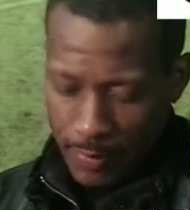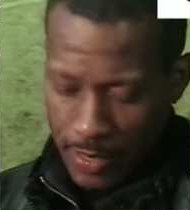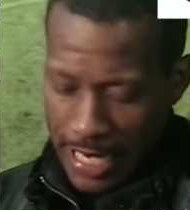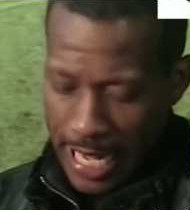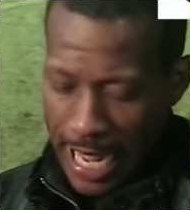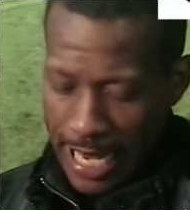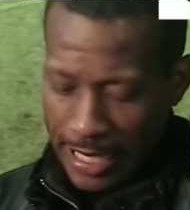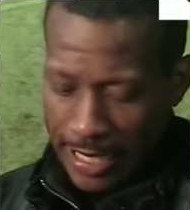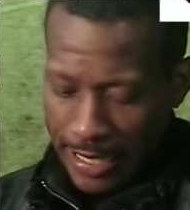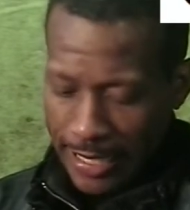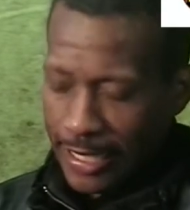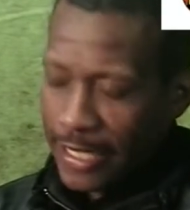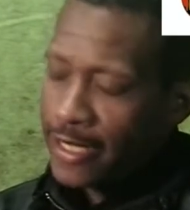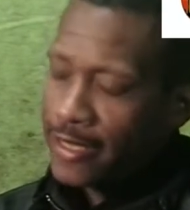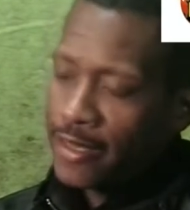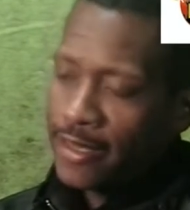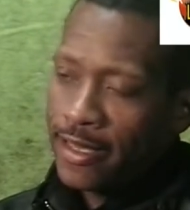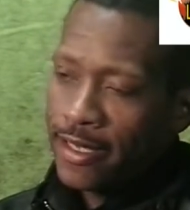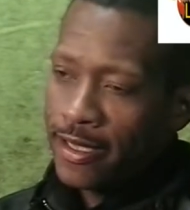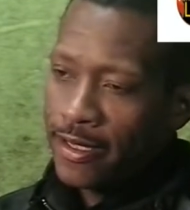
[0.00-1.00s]
You had to get
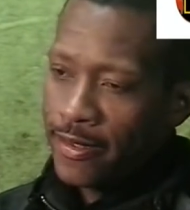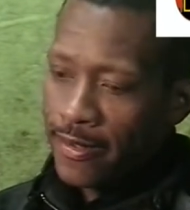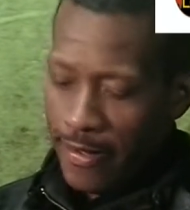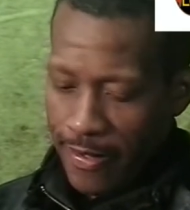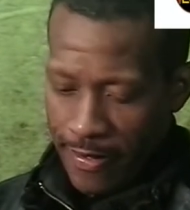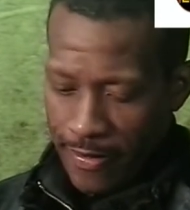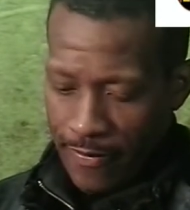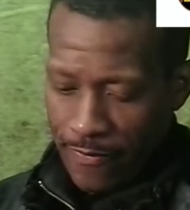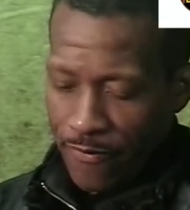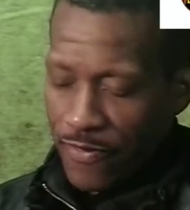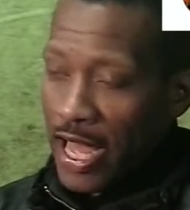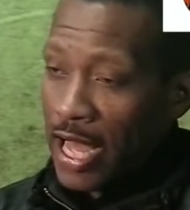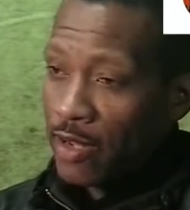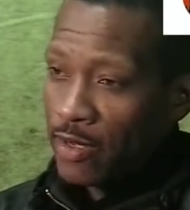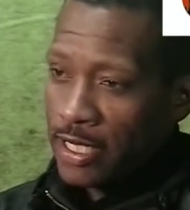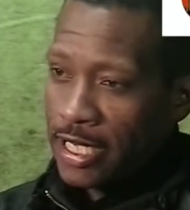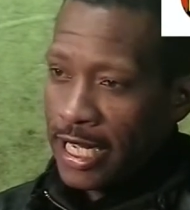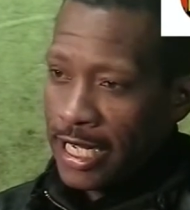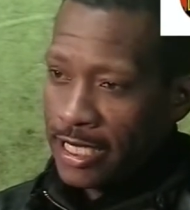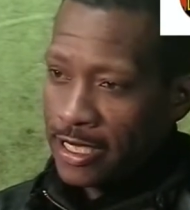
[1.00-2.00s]
the
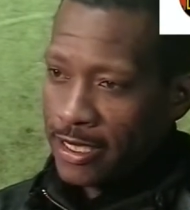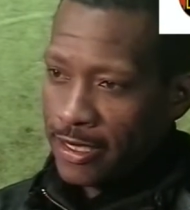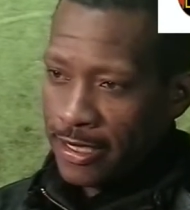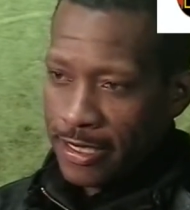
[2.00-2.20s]
foundation.